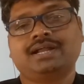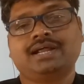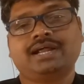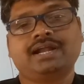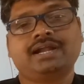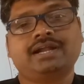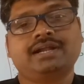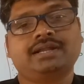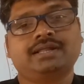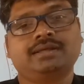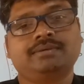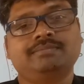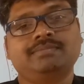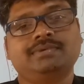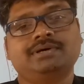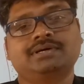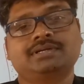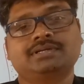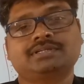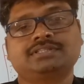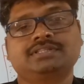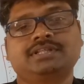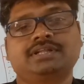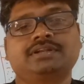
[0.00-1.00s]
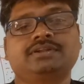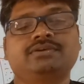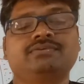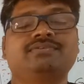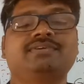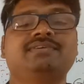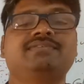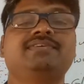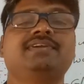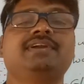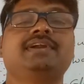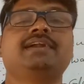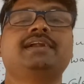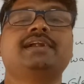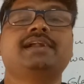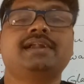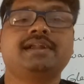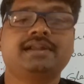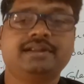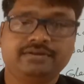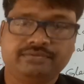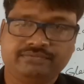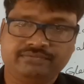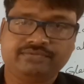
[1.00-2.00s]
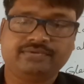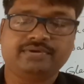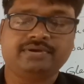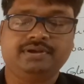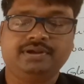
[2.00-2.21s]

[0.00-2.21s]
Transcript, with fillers: and immerse, then you will feel little